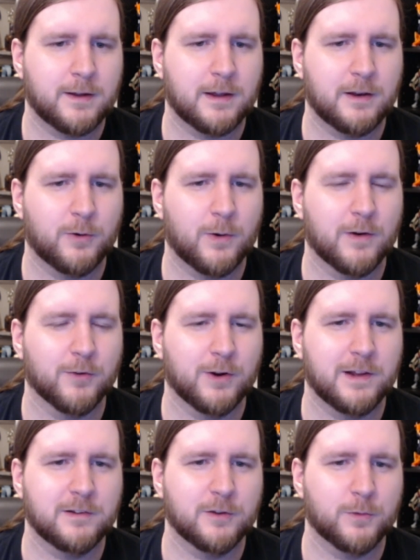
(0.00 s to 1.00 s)
and whoever
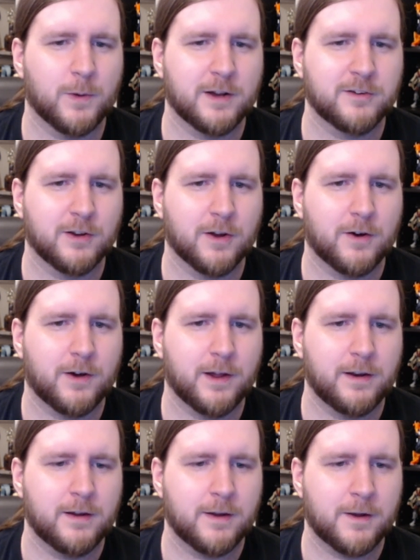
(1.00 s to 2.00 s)
it is is watching on.